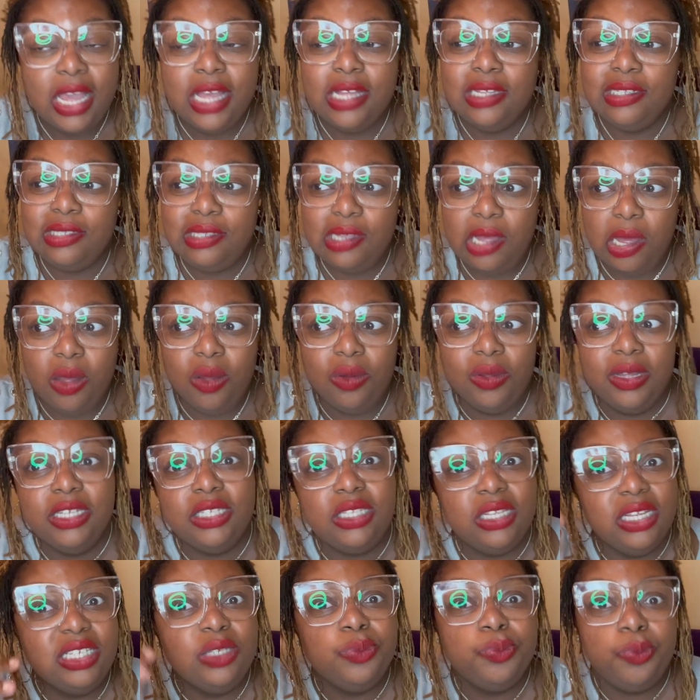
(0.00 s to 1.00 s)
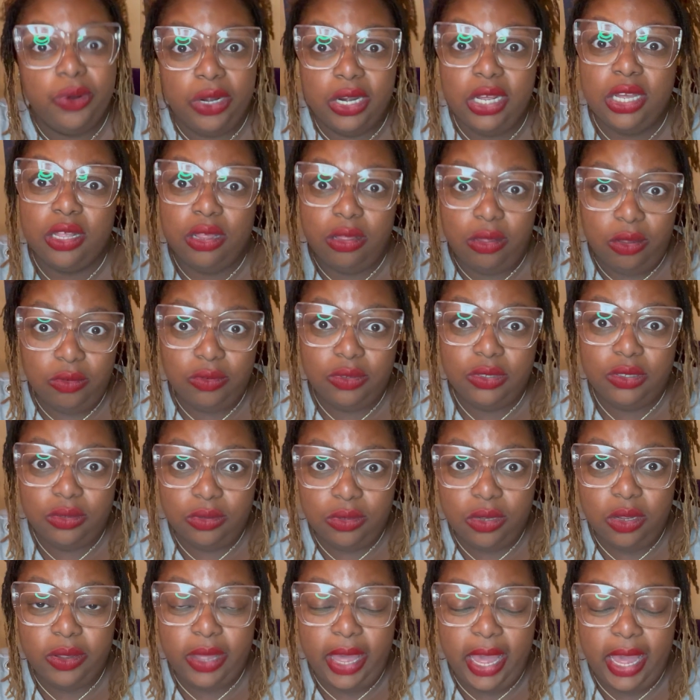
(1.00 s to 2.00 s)
So it's pretty close,
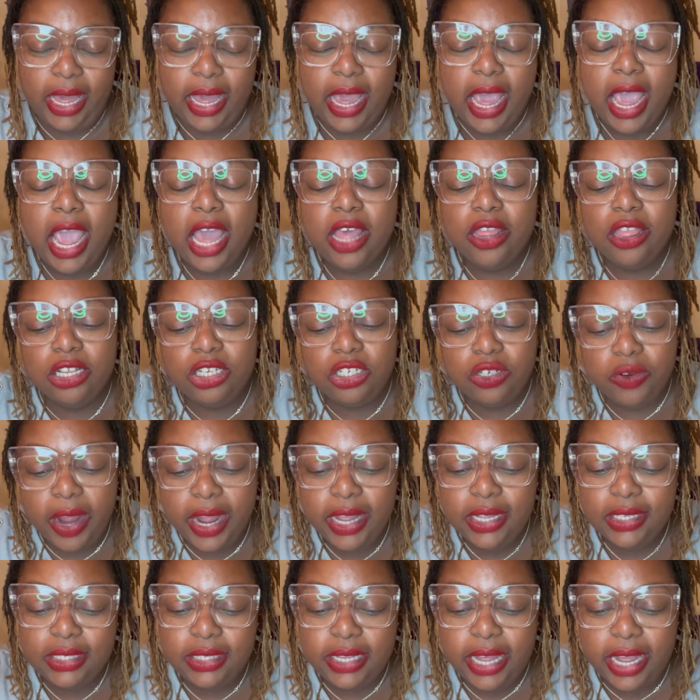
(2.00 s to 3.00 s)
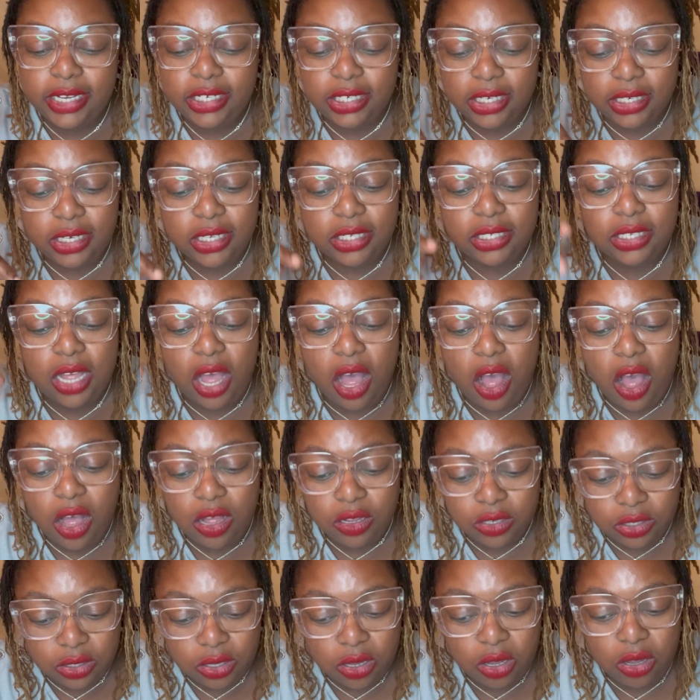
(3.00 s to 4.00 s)
okay? The train station is
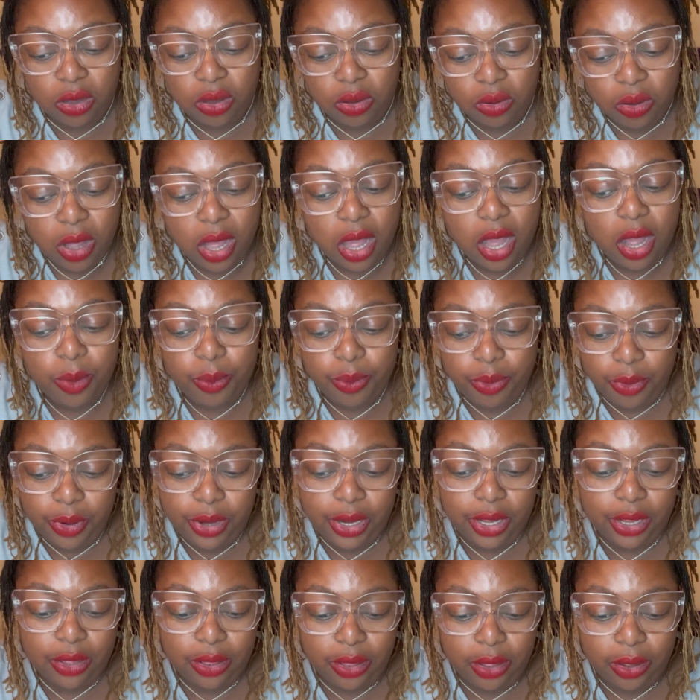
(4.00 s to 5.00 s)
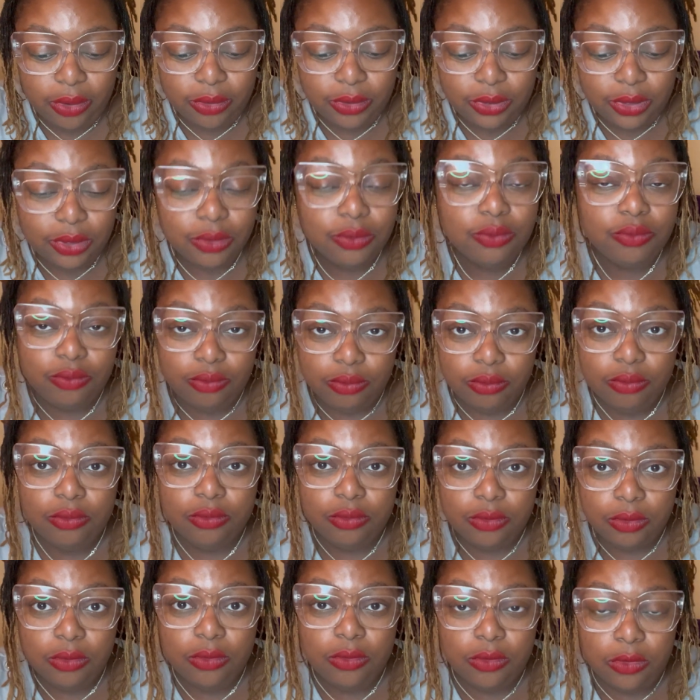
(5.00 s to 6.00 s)
also pretty close.
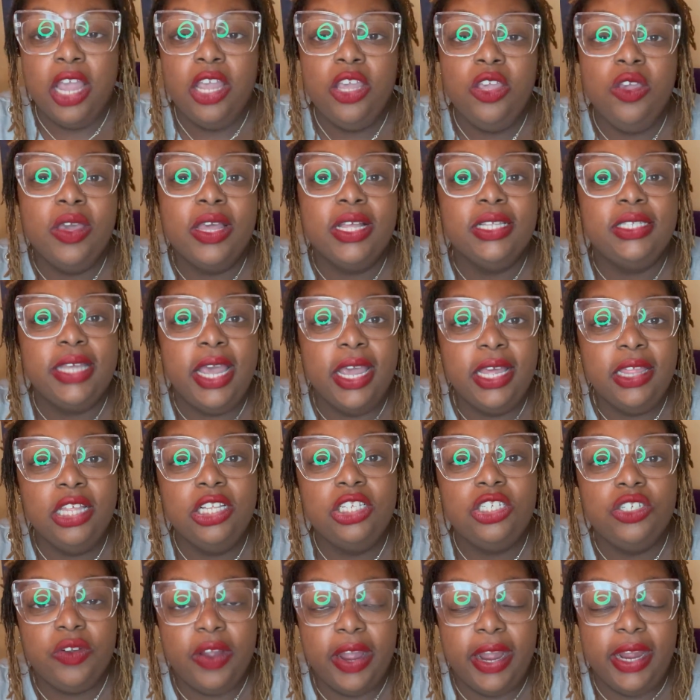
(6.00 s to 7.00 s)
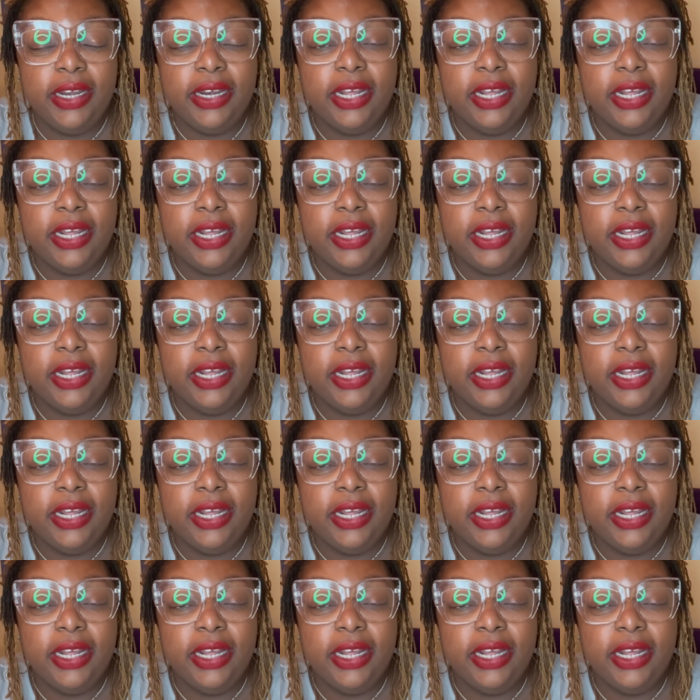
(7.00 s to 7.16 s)
You can take the train,